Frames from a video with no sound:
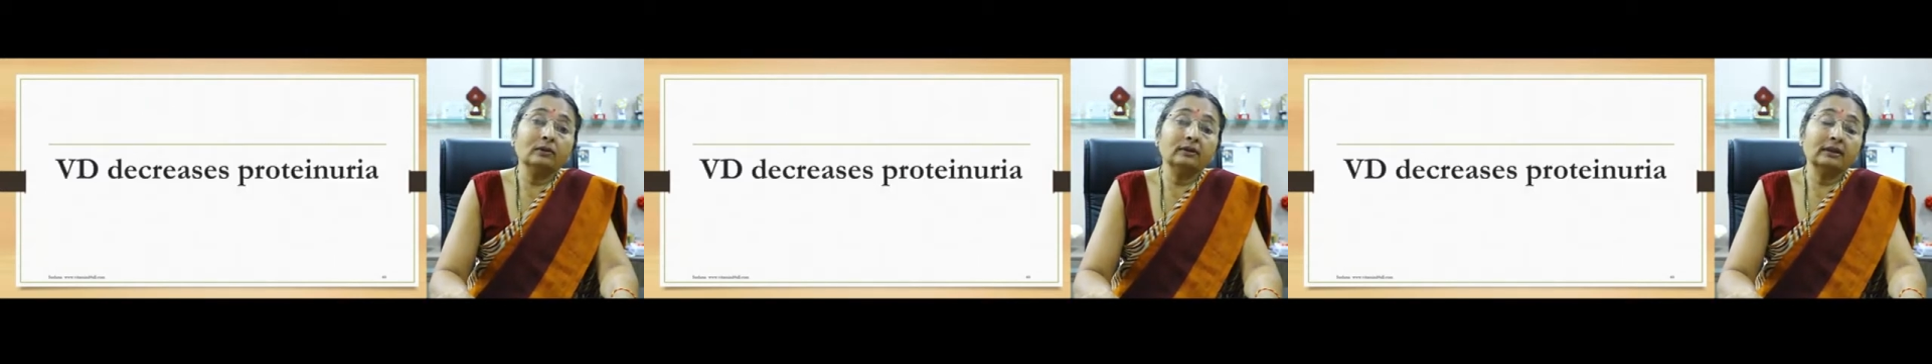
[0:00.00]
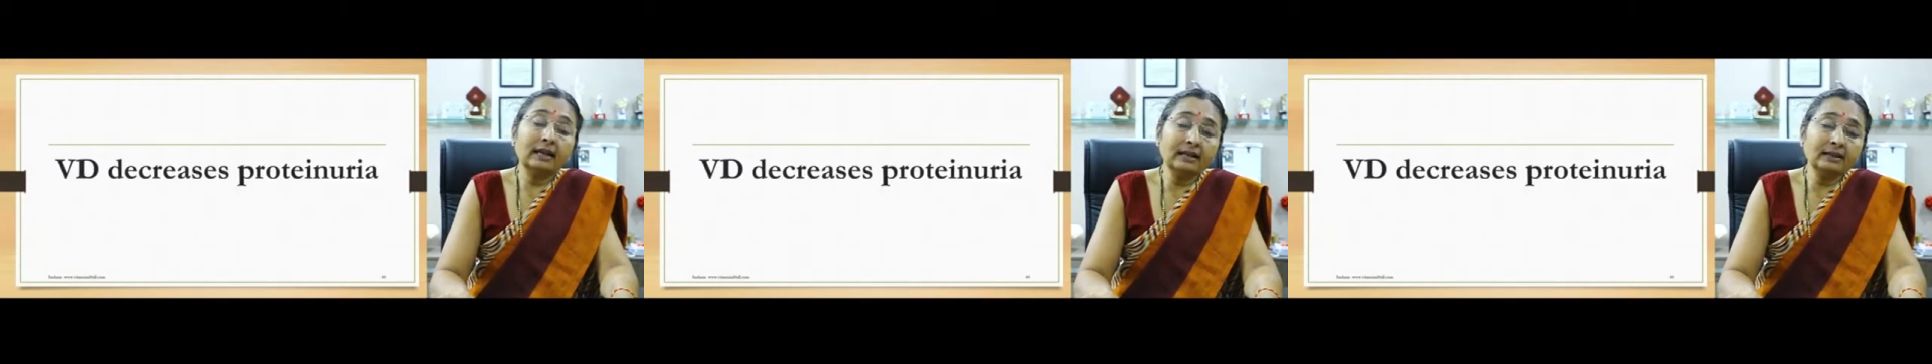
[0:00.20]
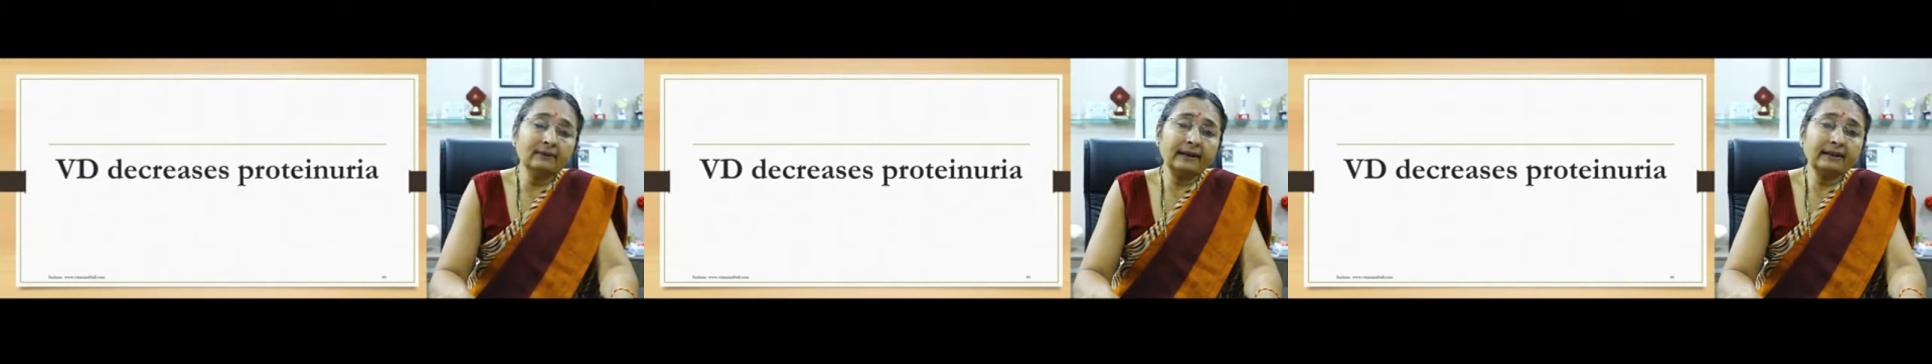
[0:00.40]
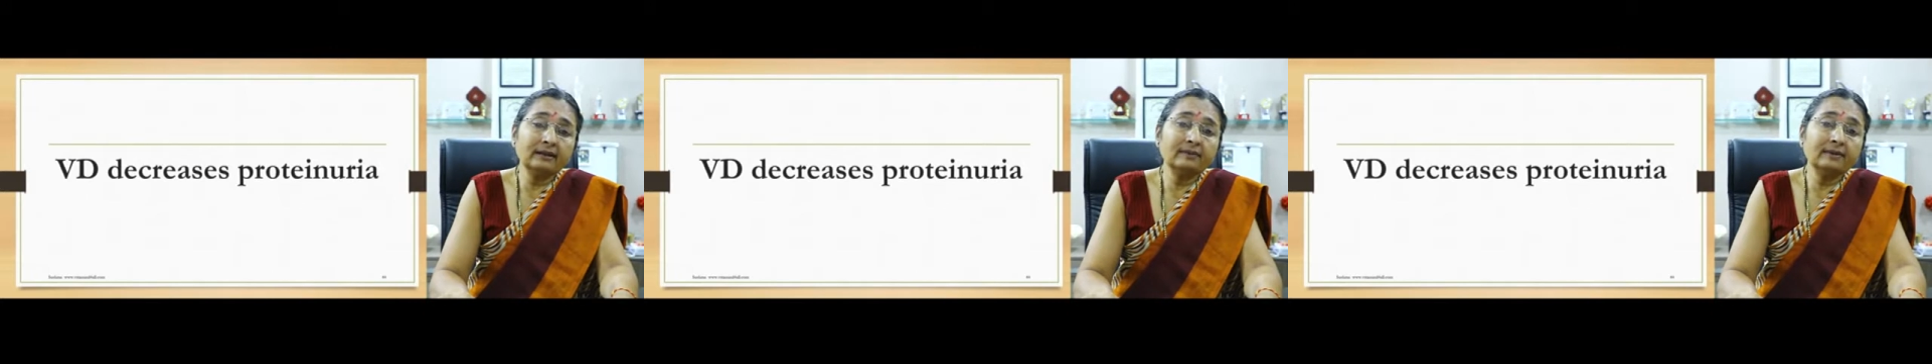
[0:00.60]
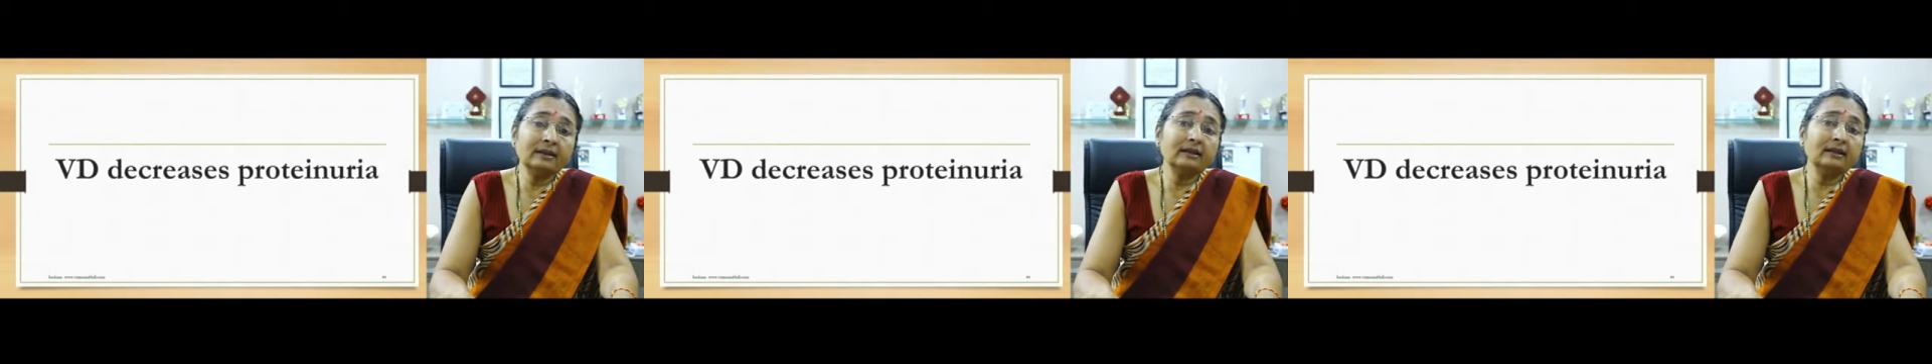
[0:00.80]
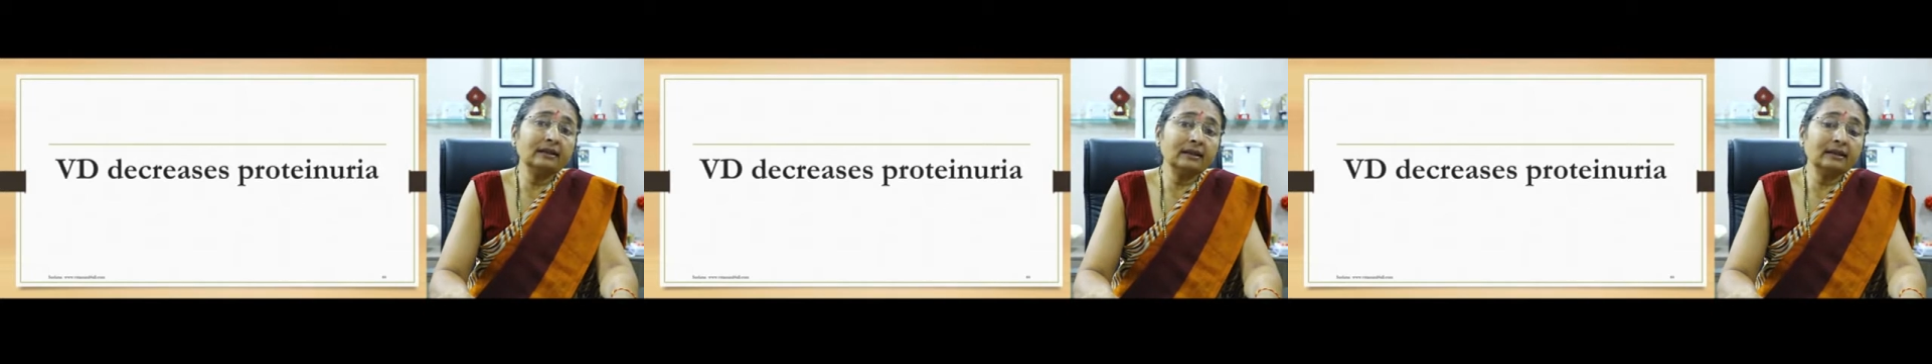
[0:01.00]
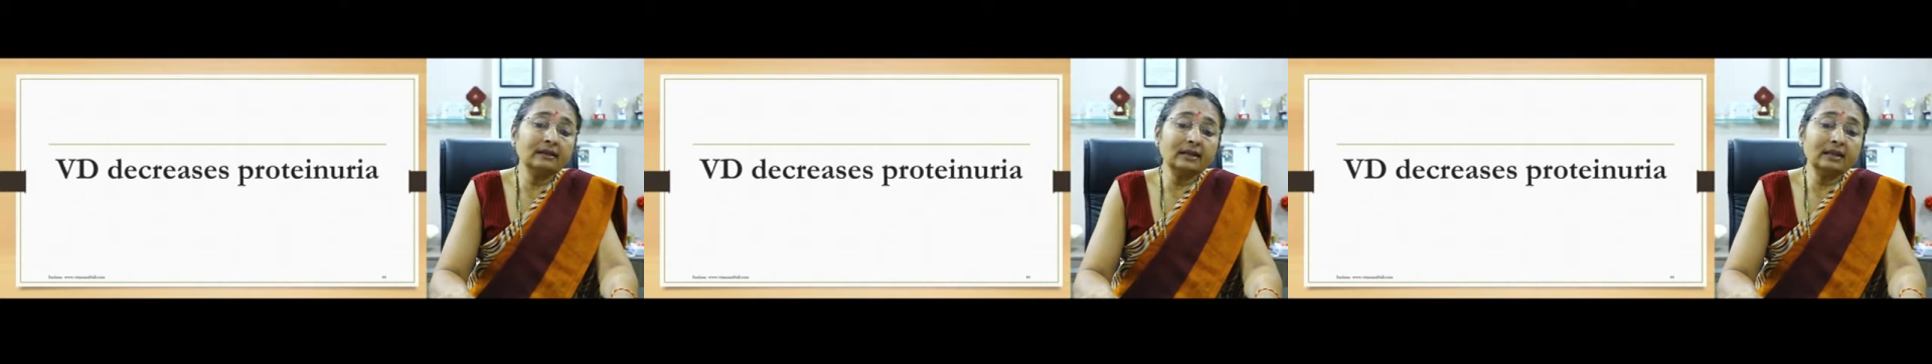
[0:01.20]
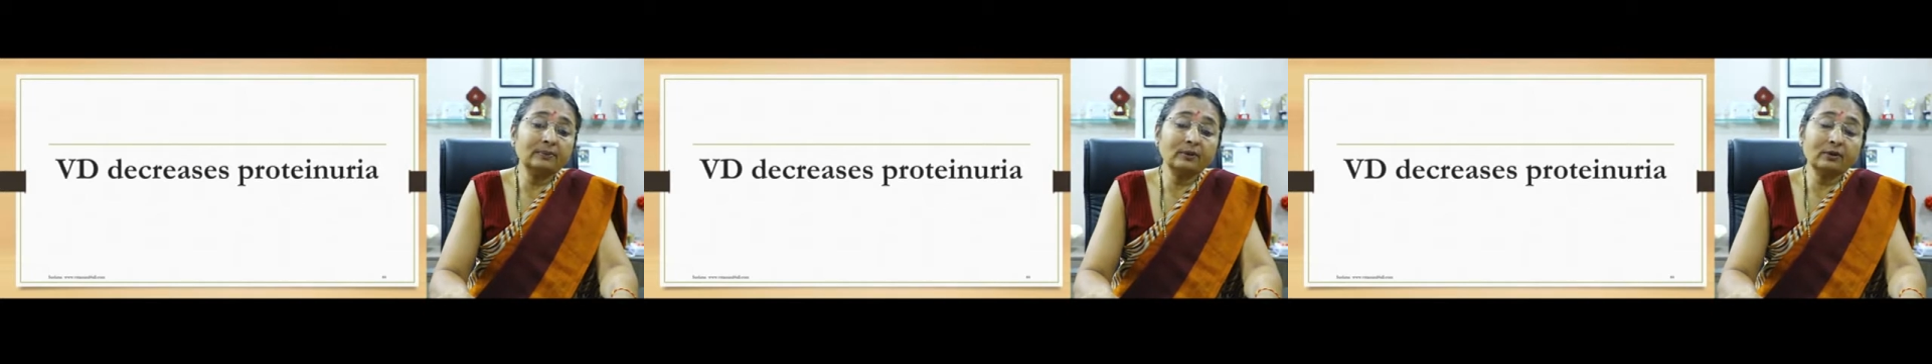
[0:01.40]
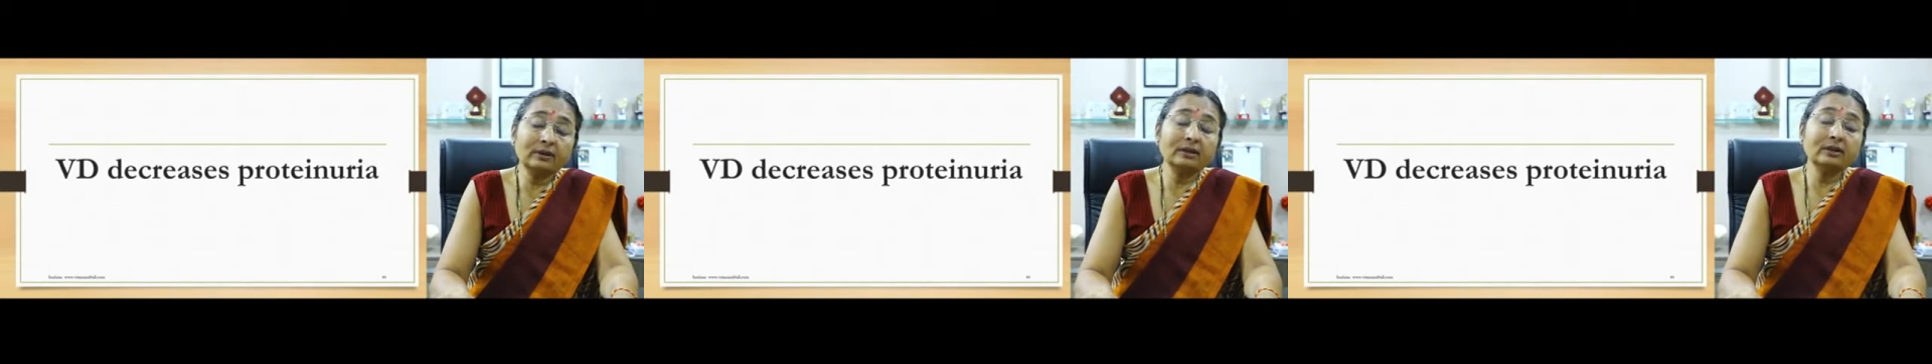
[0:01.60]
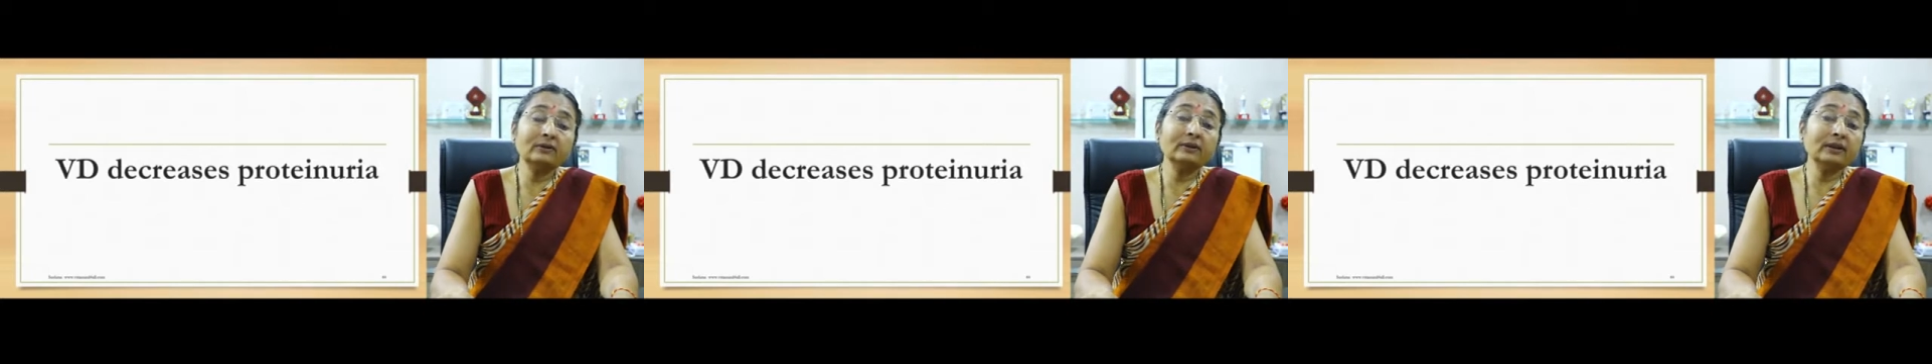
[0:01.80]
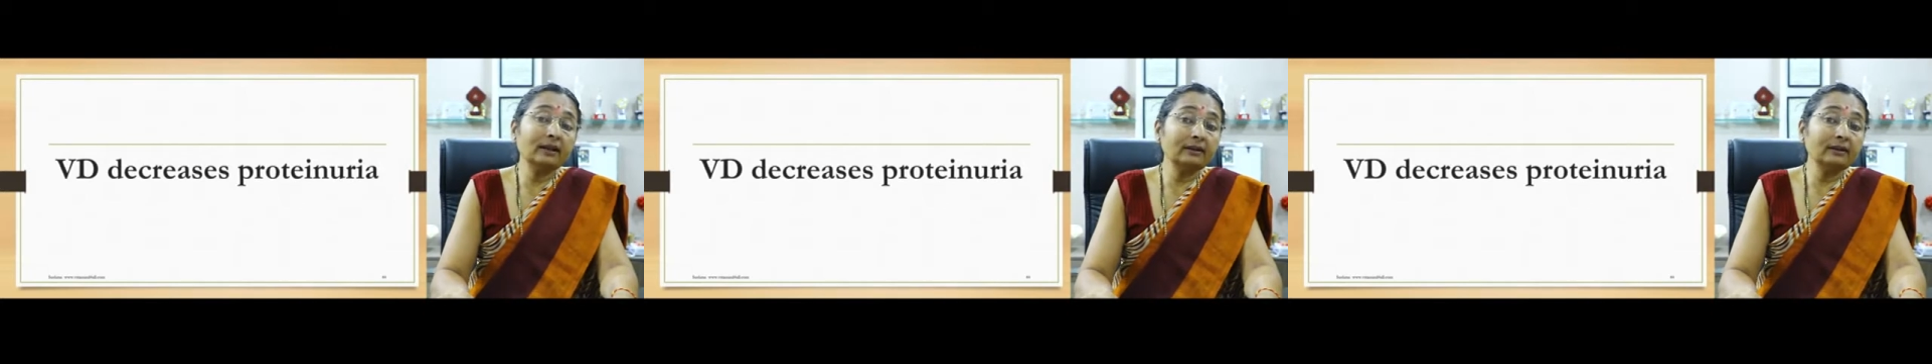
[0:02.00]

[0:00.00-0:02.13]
Does vitamin D decrease proteinuria